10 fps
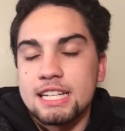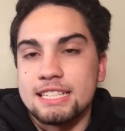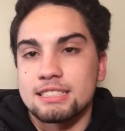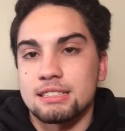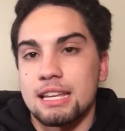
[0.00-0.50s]

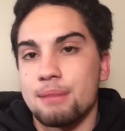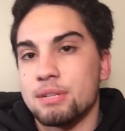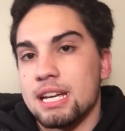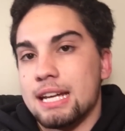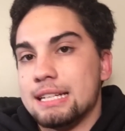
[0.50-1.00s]
he
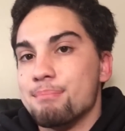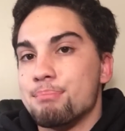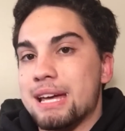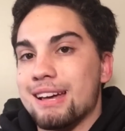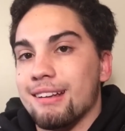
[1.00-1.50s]
slammed it and he
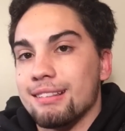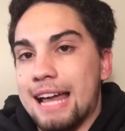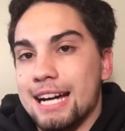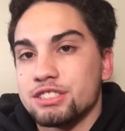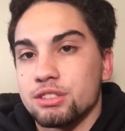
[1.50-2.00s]
bent a
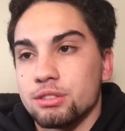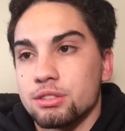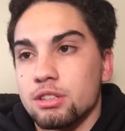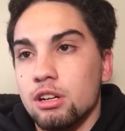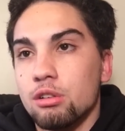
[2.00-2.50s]
latch or
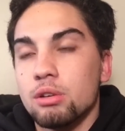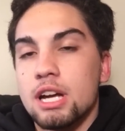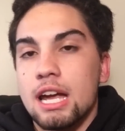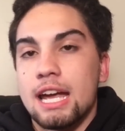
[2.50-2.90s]
so,